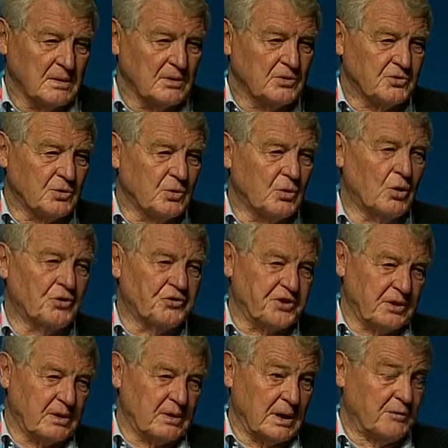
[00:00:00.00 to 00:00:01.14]
to alter,
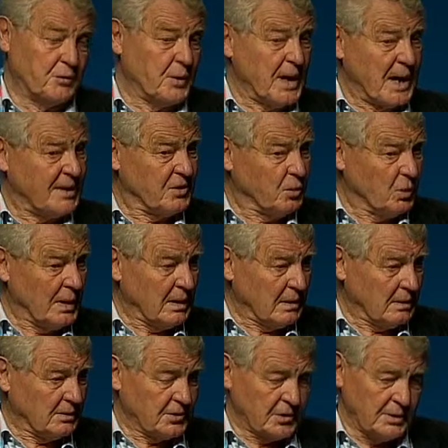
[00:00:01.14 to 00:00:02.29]
if we had the will
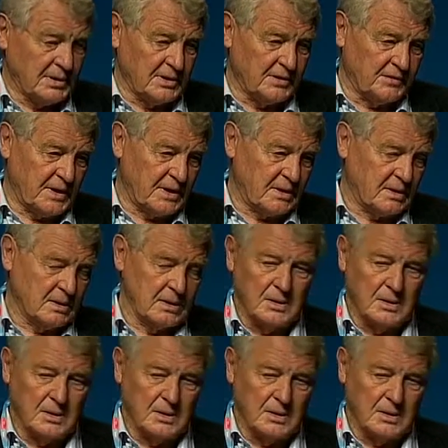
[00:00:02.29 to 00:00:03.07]
to intervene,